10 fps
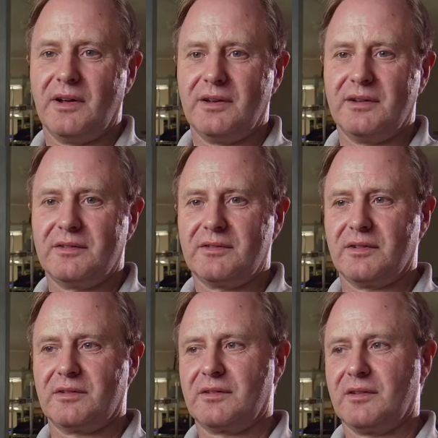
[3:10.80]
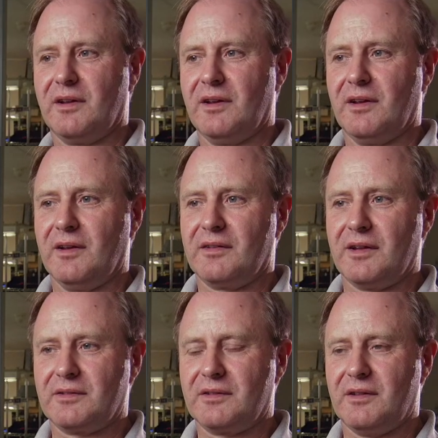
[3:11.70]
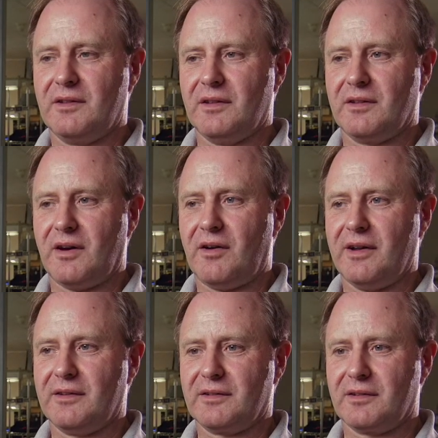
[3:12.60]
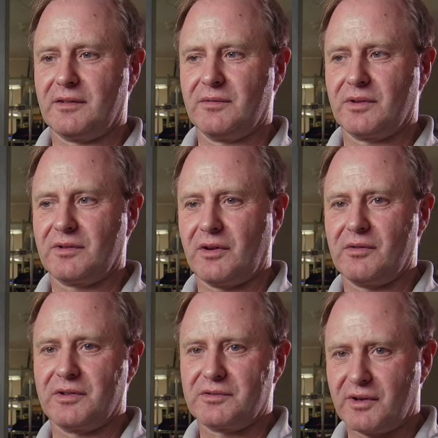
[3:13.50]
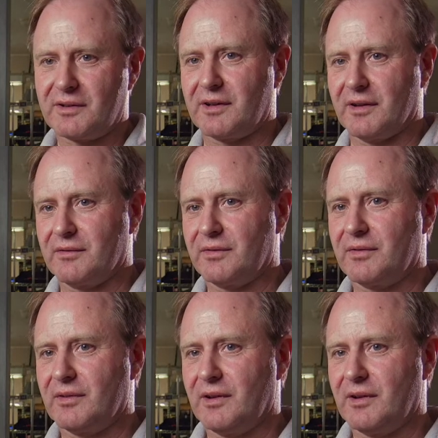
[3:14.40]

And it's just the high-end systems are so restrictive